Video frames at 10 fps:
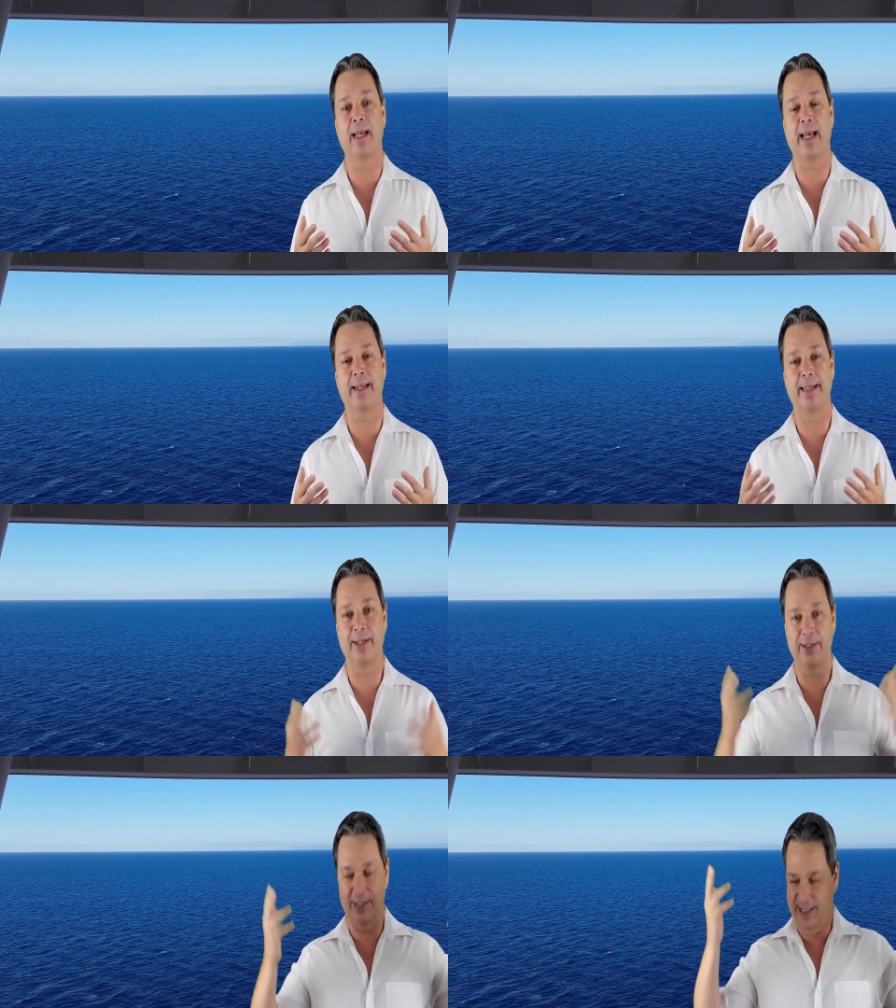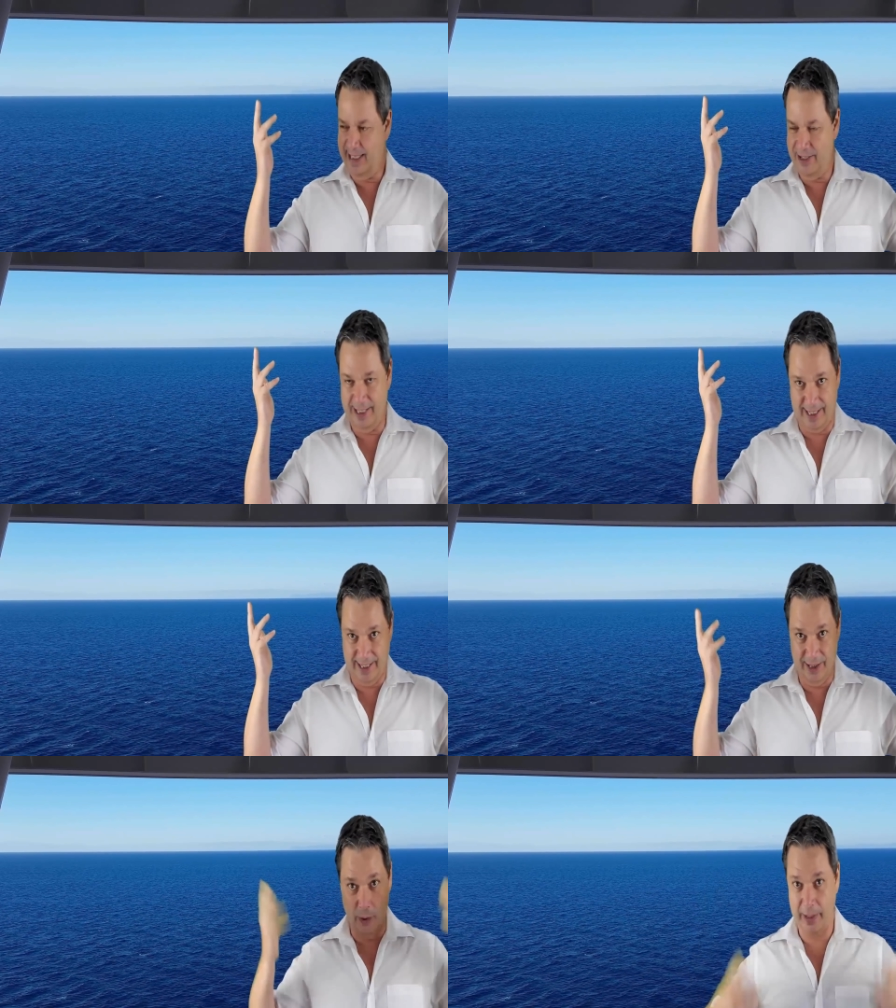And they're they're
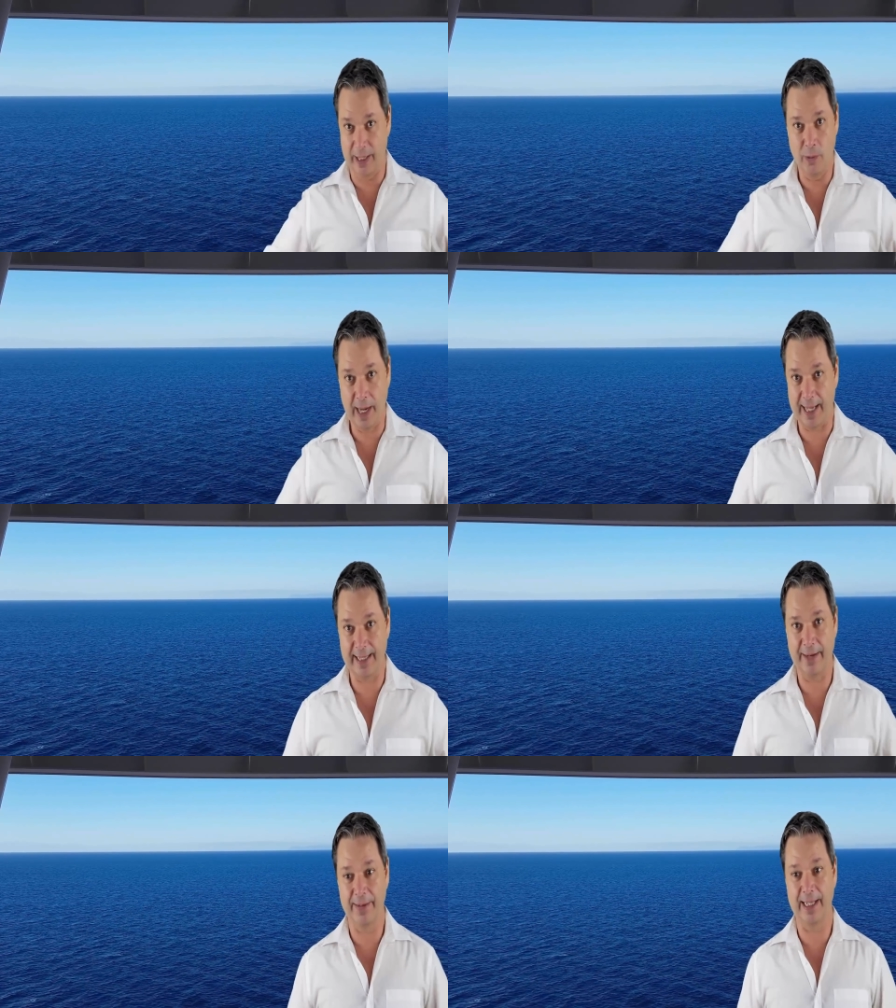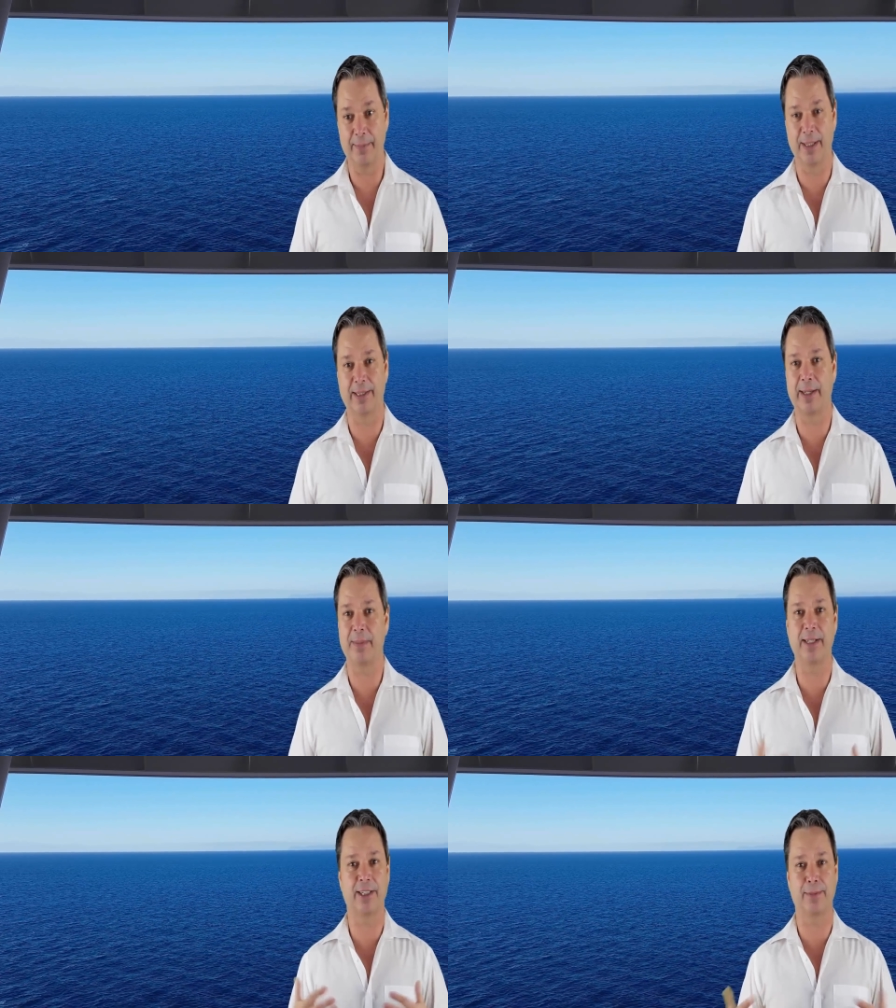just soaking wet and everything, but they're
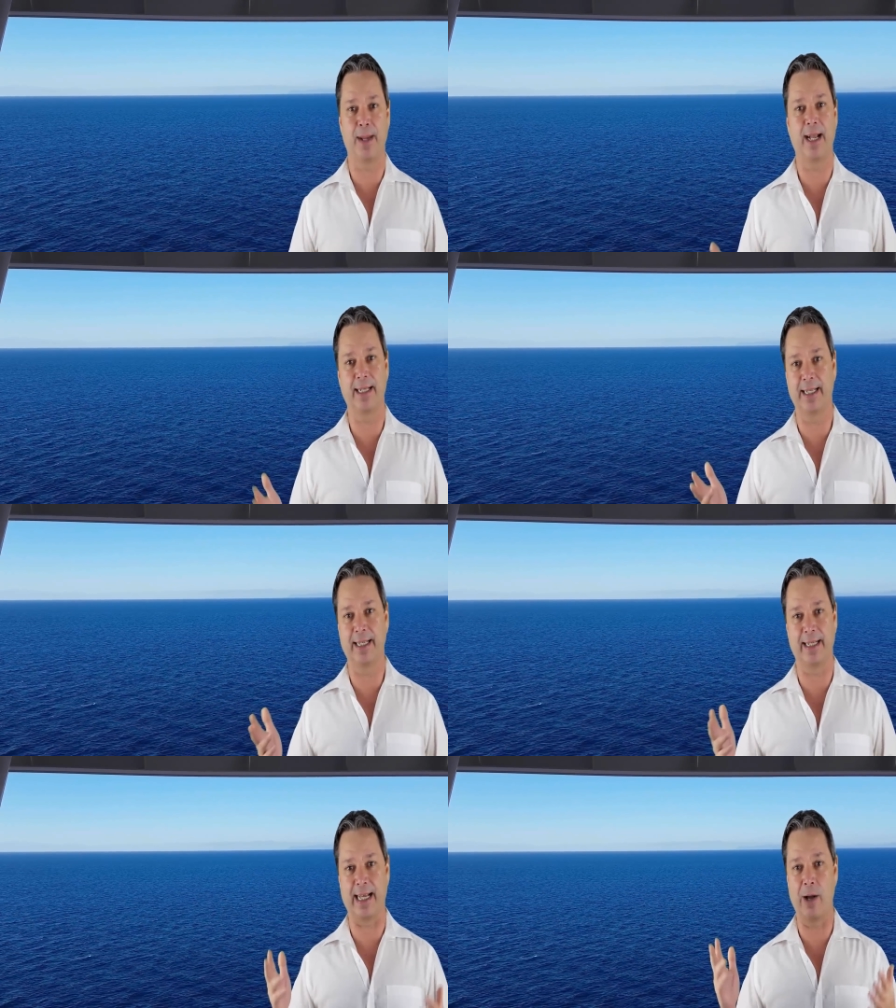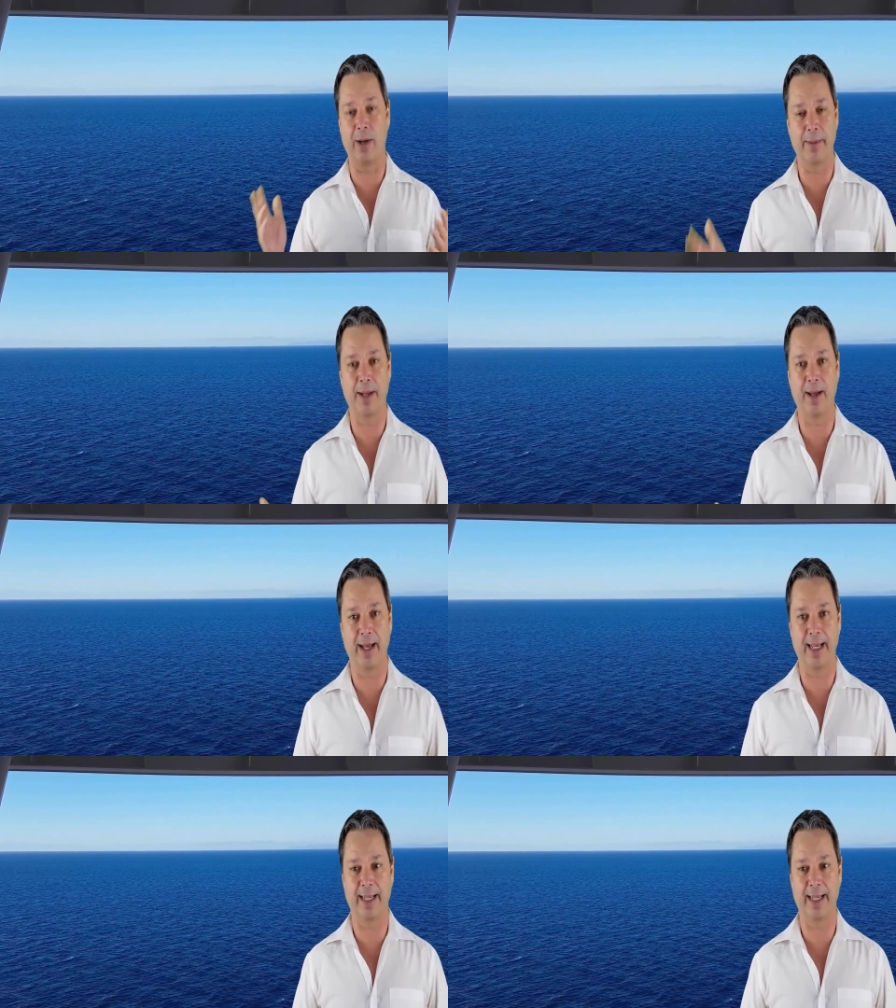up there smiling and how am I?